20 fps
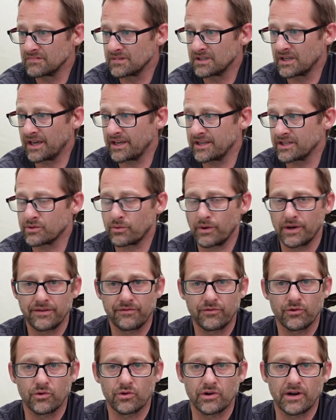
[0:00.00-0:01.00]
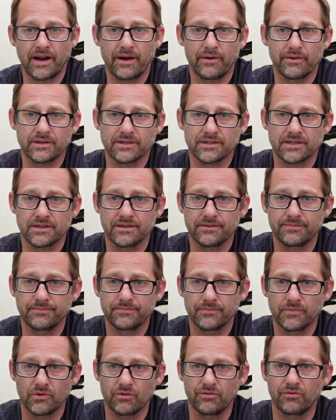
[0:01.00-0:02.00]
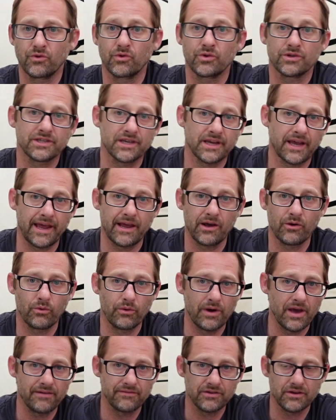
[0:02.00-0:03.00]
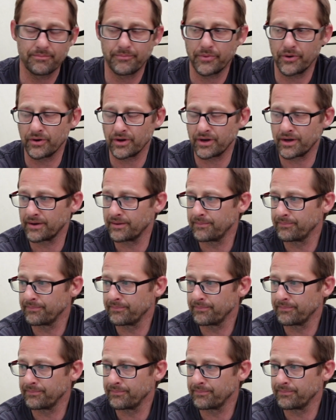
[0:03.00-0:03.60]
you get your 24 hours and or 48 or whatever you book.